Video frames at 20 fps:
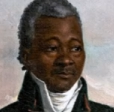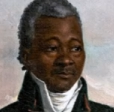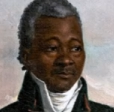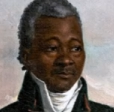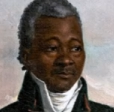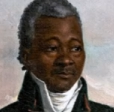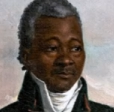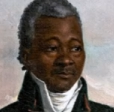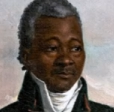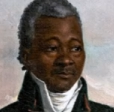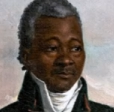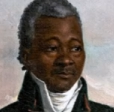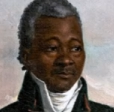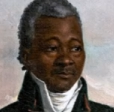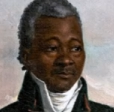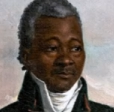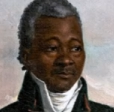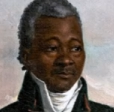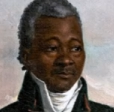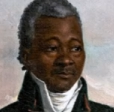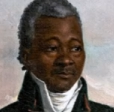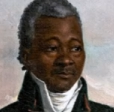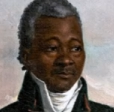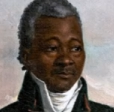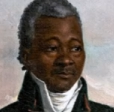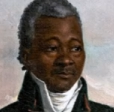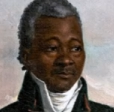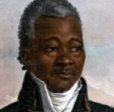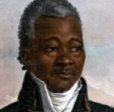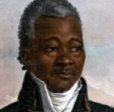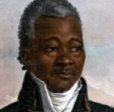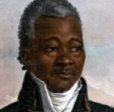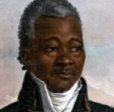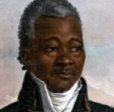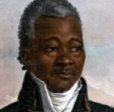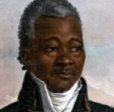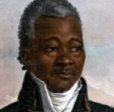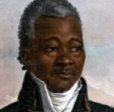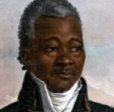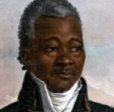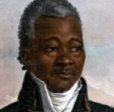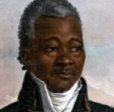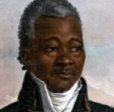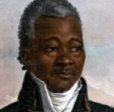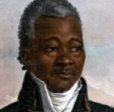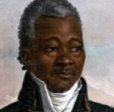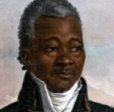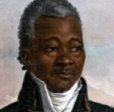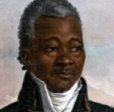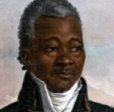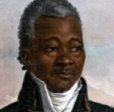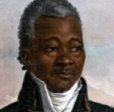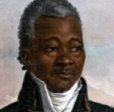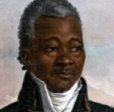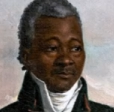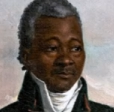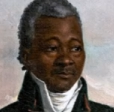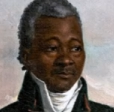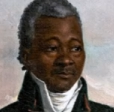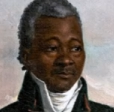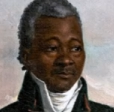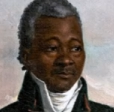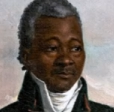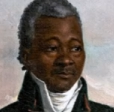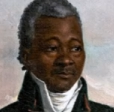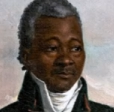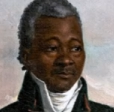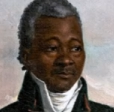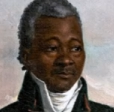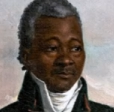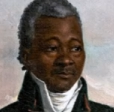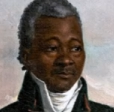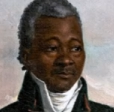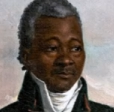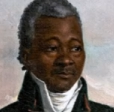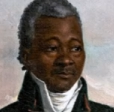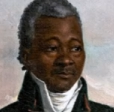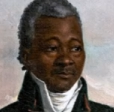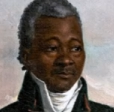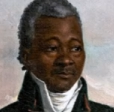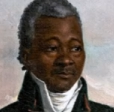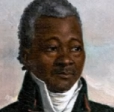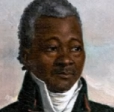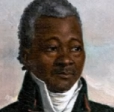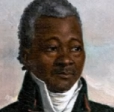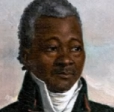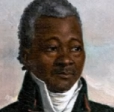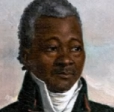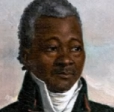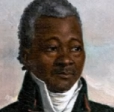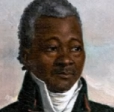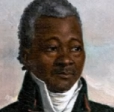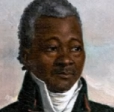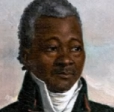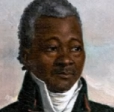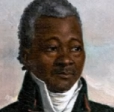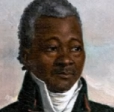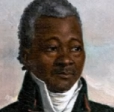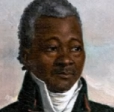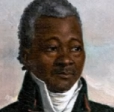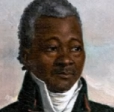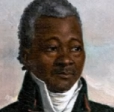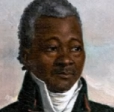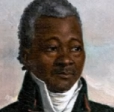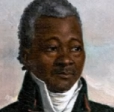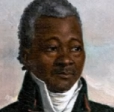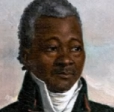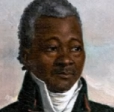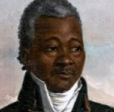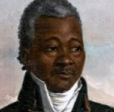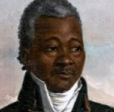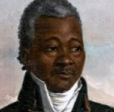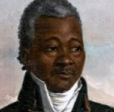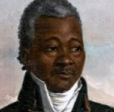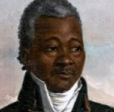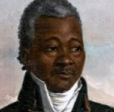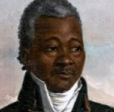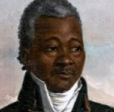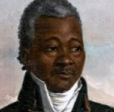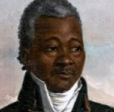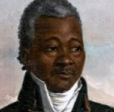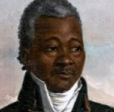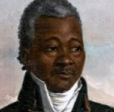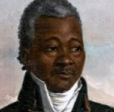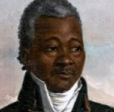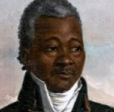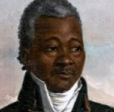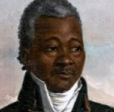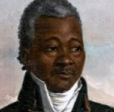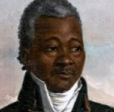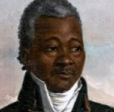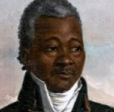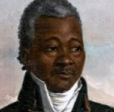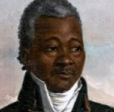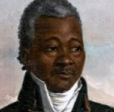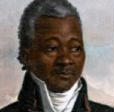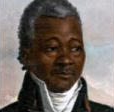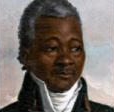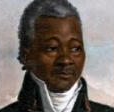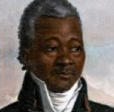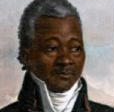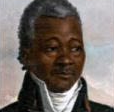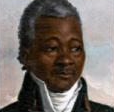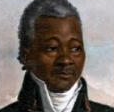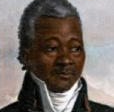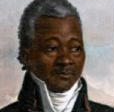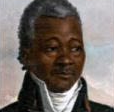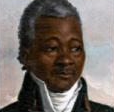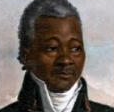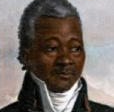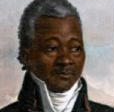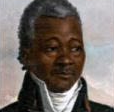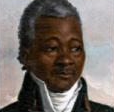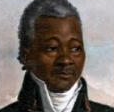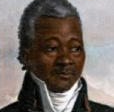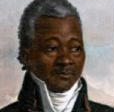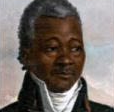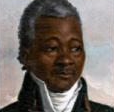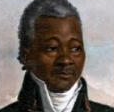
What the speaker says: [no speech]